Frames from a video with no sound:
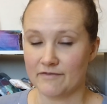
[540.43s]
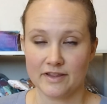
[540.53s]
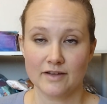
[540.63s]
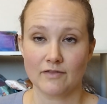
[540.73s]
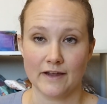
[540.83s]

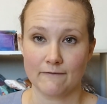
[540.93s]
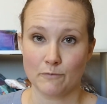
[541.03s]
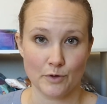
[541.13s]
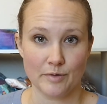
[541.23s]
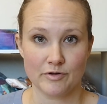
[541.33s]
everything like
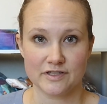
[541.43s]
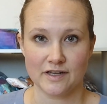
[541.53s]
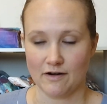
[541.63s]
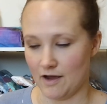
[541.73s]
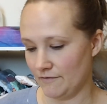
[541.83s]

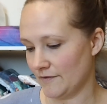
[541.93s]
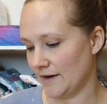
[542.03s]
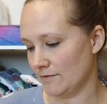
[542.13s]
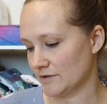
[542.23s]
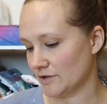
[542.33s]
40% off,
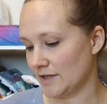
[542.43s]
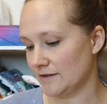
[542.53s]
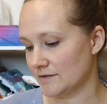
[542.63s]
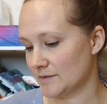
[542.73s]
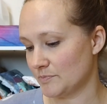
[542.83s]
and I was
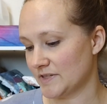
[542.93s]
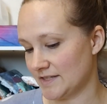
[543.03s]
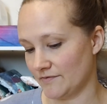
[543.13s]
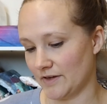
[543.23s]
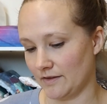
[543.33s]
looking
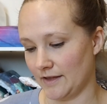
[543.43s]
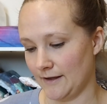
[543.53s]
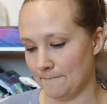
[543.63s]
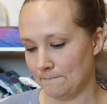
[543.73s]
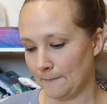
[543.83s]

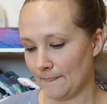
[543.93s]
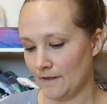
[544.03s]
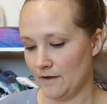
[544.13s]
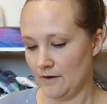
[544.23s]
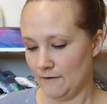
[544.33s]
specifically
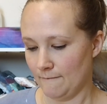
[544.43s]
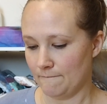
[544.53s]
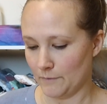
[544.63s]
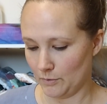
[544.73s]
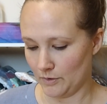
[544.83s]

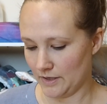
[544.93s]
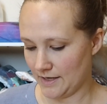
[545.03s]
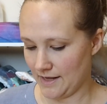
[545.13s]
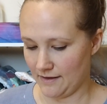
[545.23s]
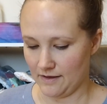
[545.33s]

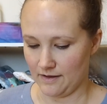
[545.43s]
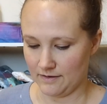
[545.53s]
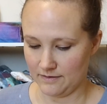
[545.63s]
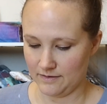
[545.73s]
for a